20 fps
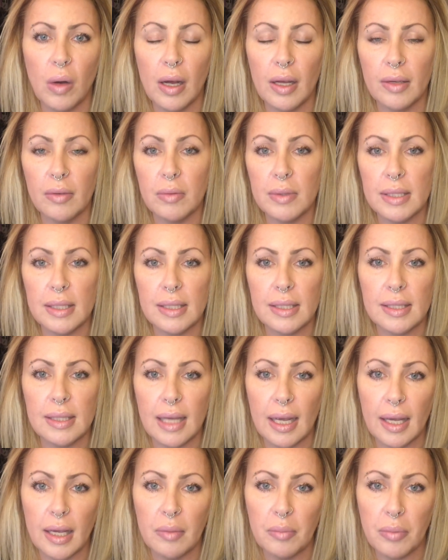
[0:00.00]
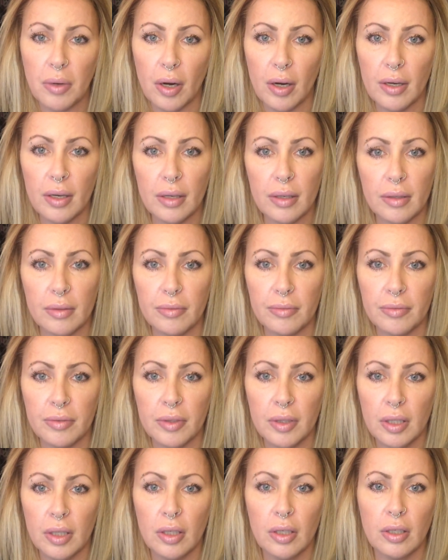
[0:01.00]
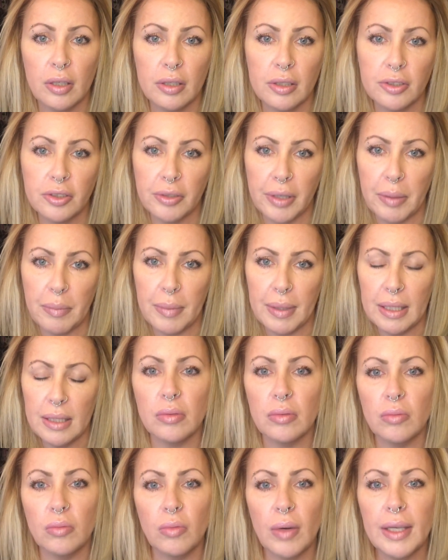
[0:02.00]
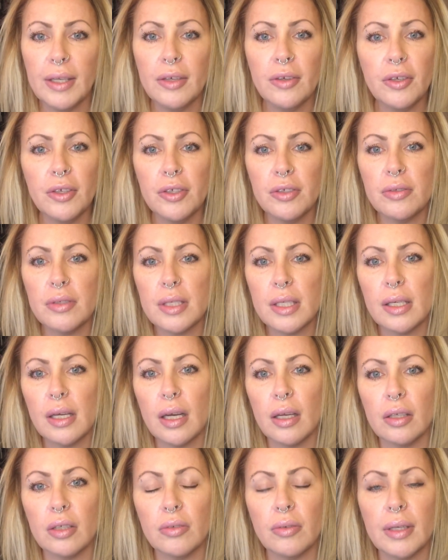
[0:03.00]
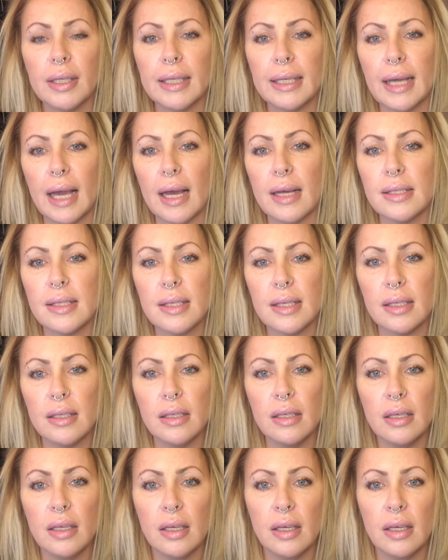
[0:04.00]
It was the second part of her treatment. When you're using hyaluronic acid,